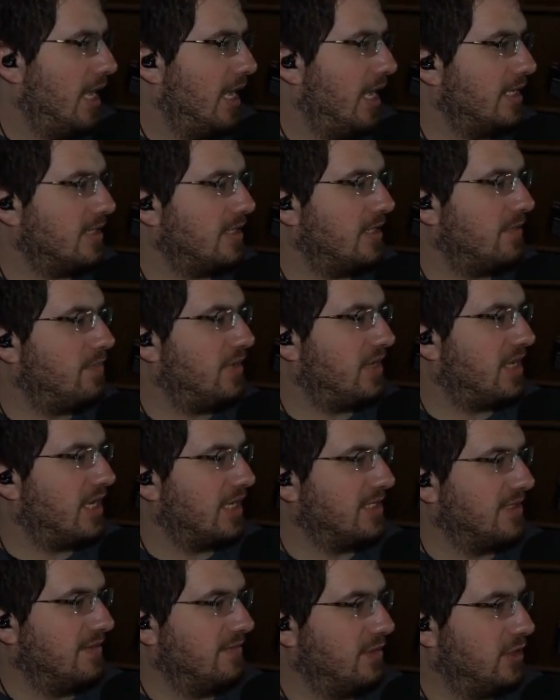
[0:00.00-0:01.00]
Is it
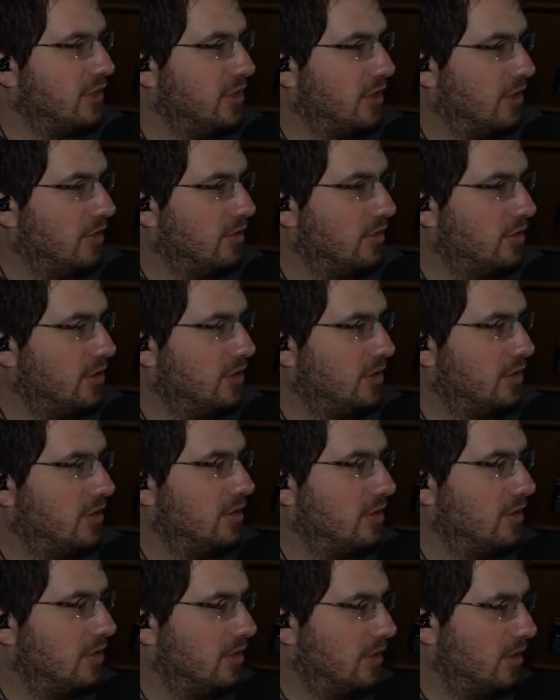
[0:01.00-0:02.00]
because of the church?
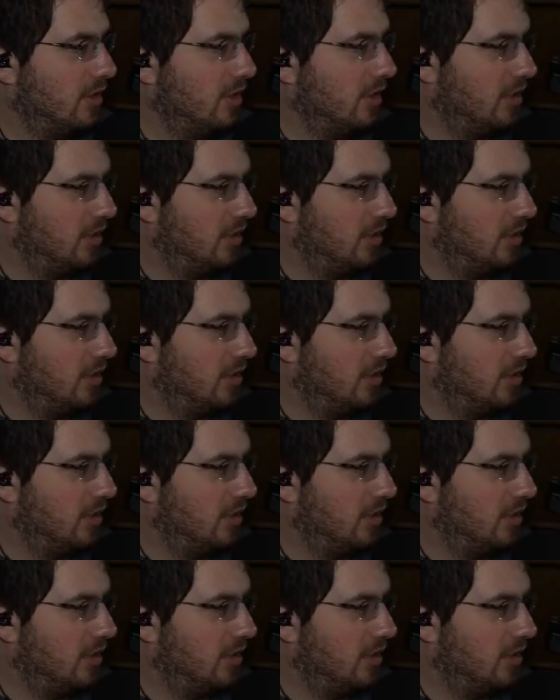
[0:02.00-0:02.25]
the